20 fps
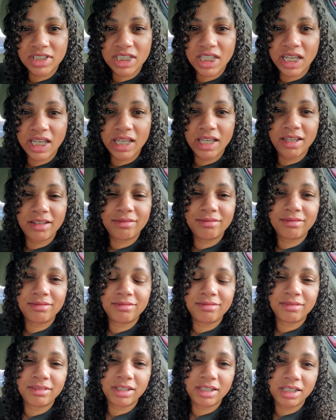
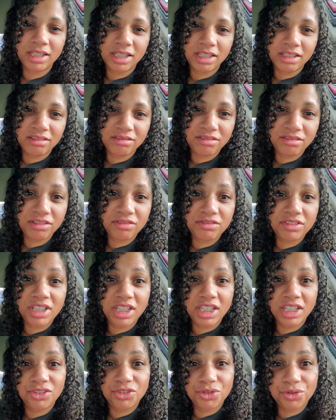10,
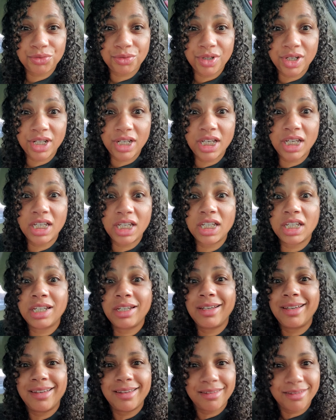15, 20,
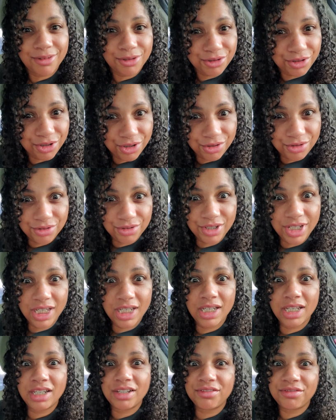
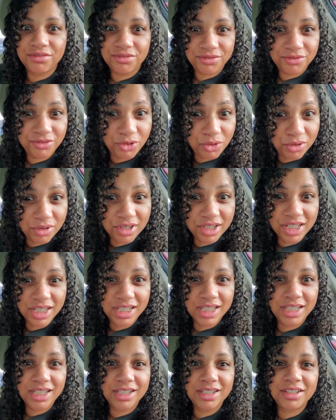30, 40
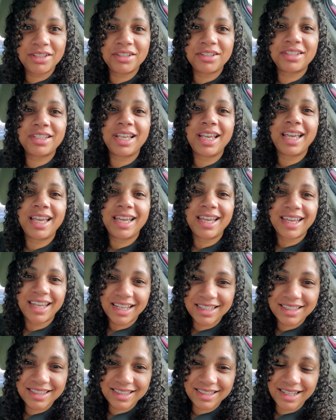years,
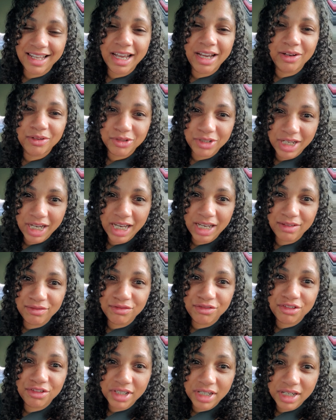it's now
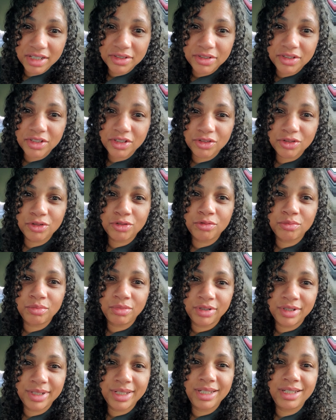time for us to
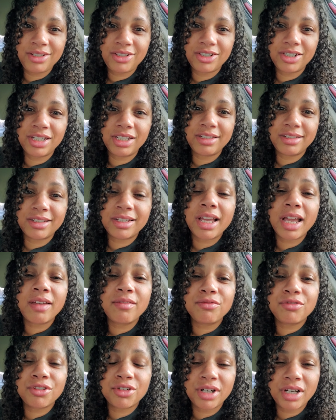breach. It's
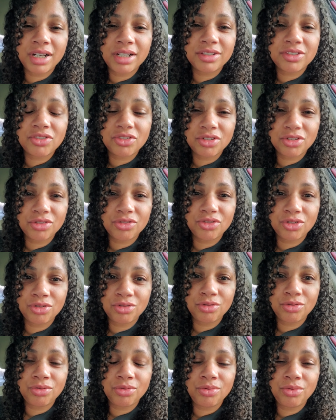time for us
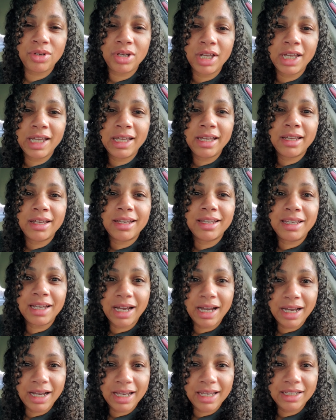to
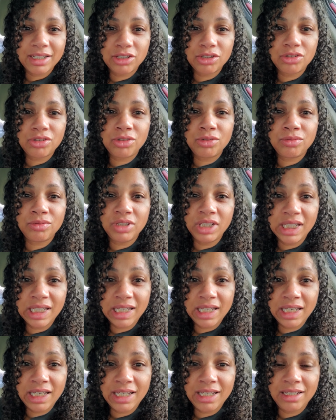guide, to
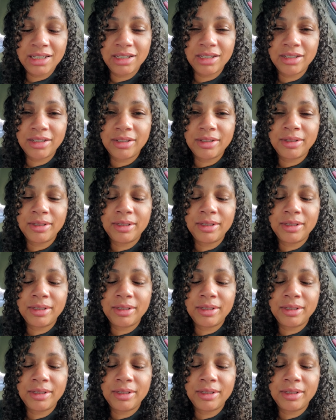lead,